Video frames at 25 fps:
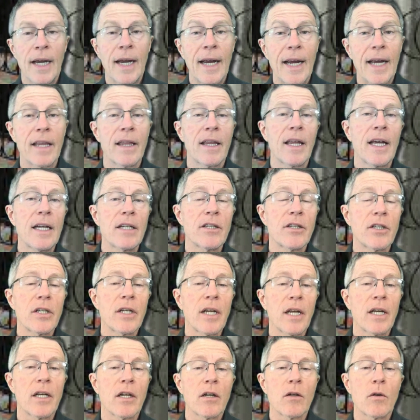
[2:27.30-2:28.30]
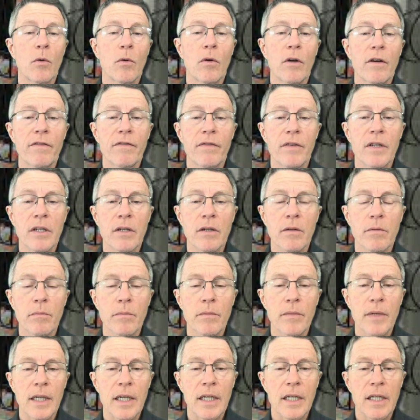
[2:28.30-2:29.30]
and that genetic
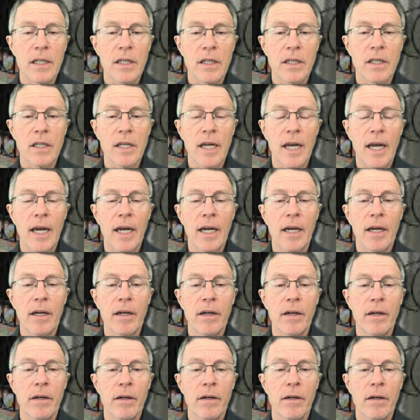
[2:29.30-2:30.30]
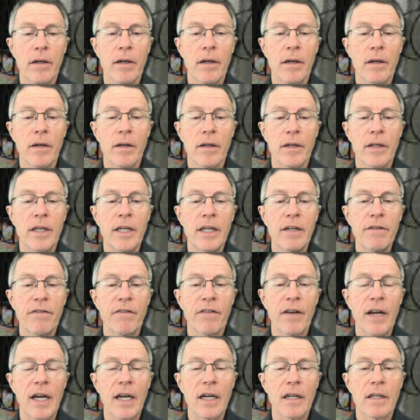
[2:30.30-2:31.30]
dwarfism is a uh,
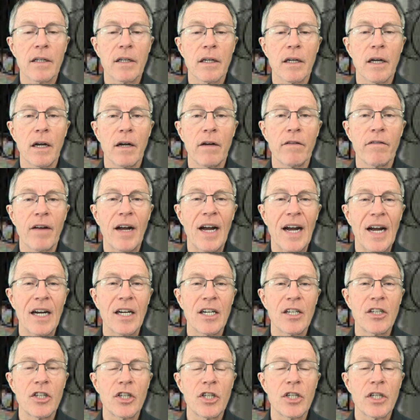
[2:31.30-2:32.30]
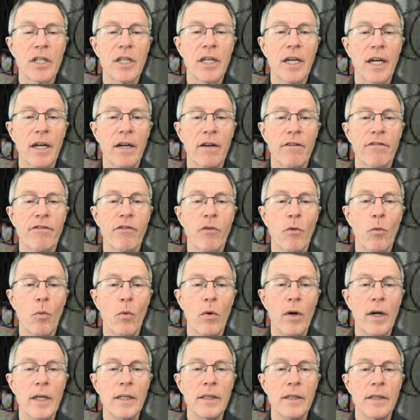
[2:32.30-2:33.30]
defect of I G F
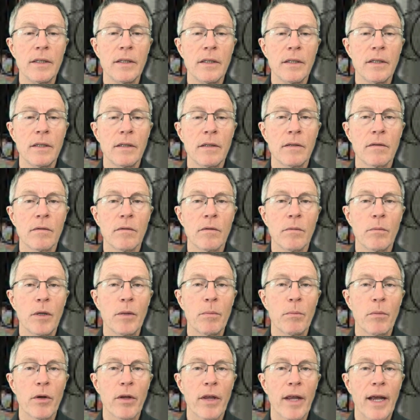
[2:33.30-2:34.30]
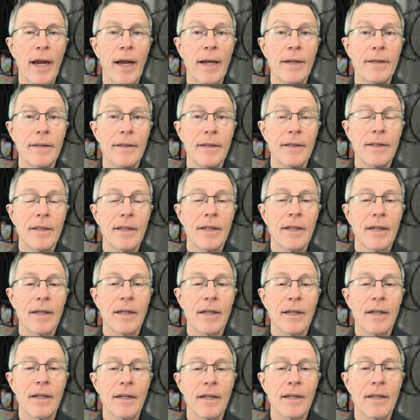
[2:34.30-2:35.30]
one. Remember that.
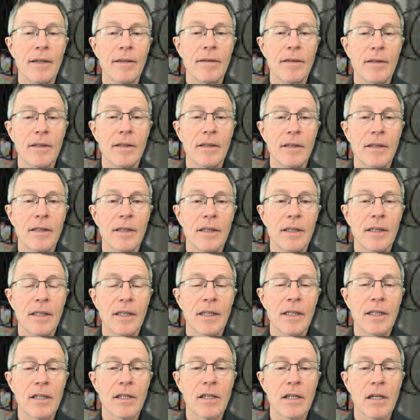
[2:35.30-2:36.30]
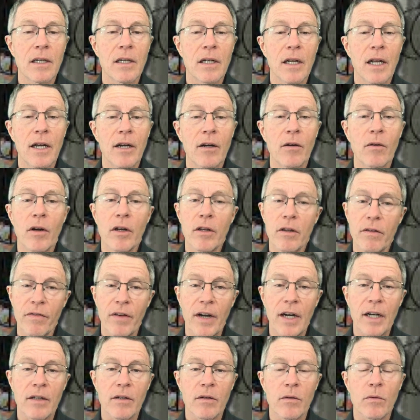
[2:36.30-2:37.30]
Uh, insulin-like growth
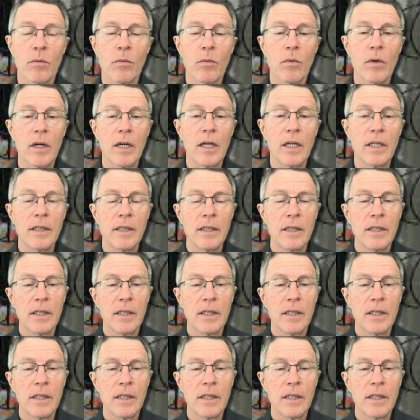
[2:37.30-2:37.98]
factor one.